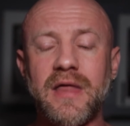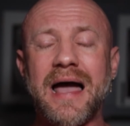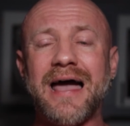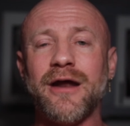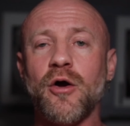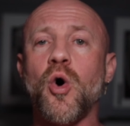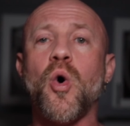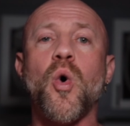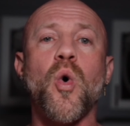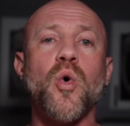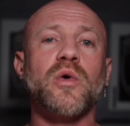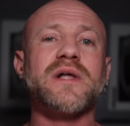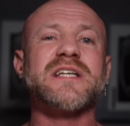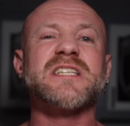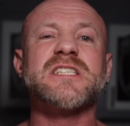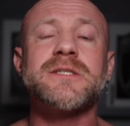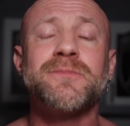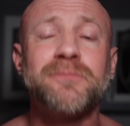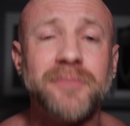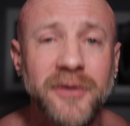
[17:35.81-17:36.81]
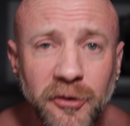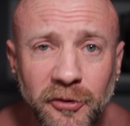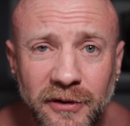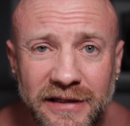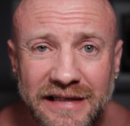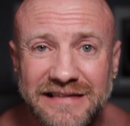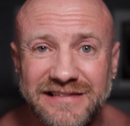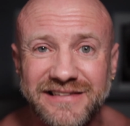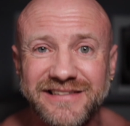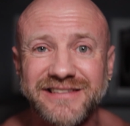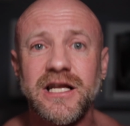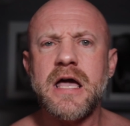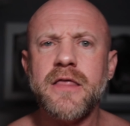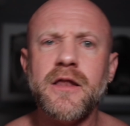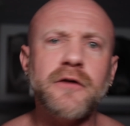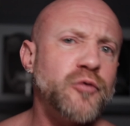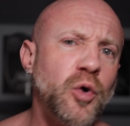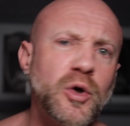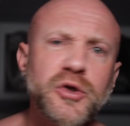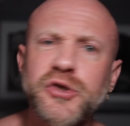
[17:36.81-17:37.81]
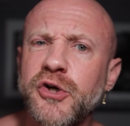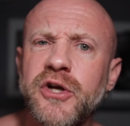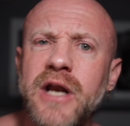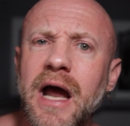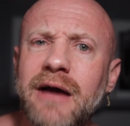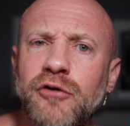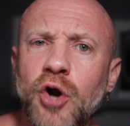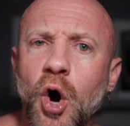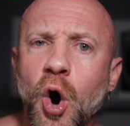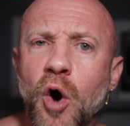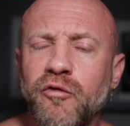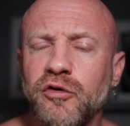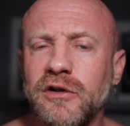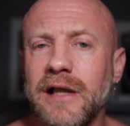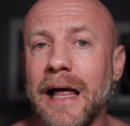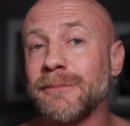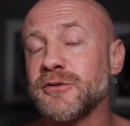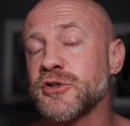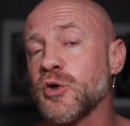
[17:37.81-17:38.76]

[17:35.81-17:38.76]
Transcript: that whole experience. And of course, you're going to have an overlap.